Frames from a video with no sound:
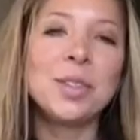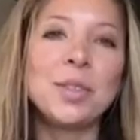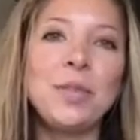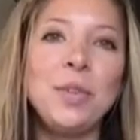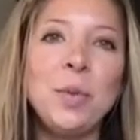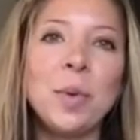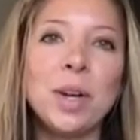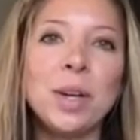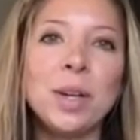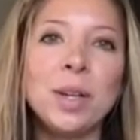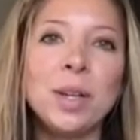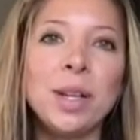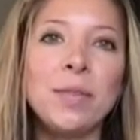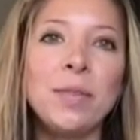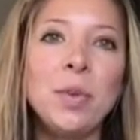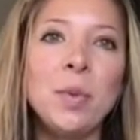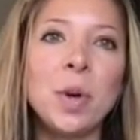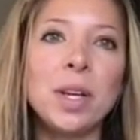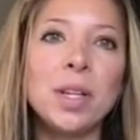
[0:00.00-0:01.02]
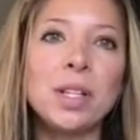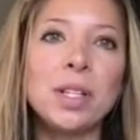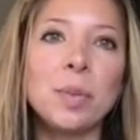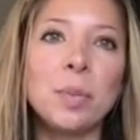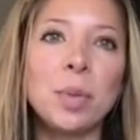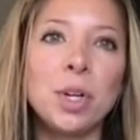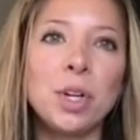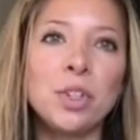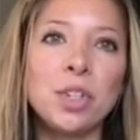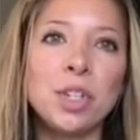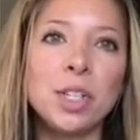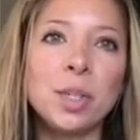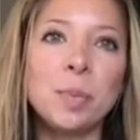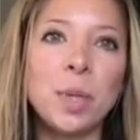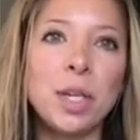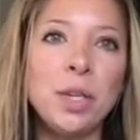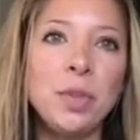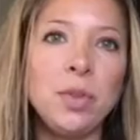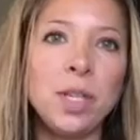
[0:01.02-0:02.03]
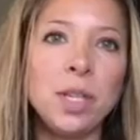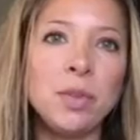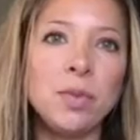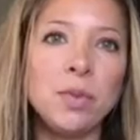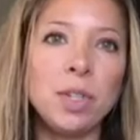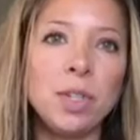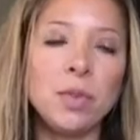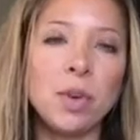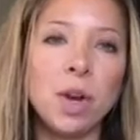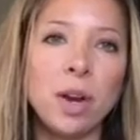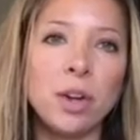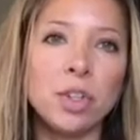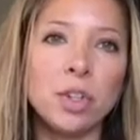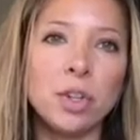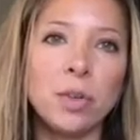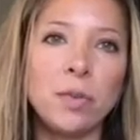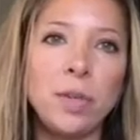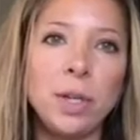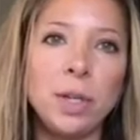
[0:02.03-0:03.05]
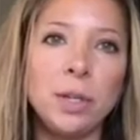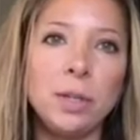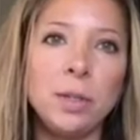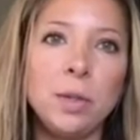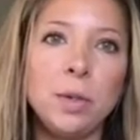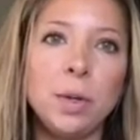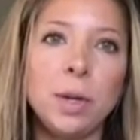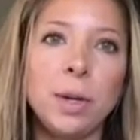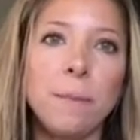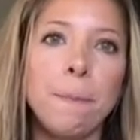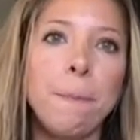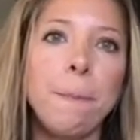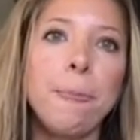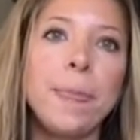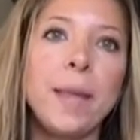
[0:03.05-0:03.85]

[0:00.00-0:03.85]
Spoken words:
If you wanted to purchase, but you're not sure if you can do it,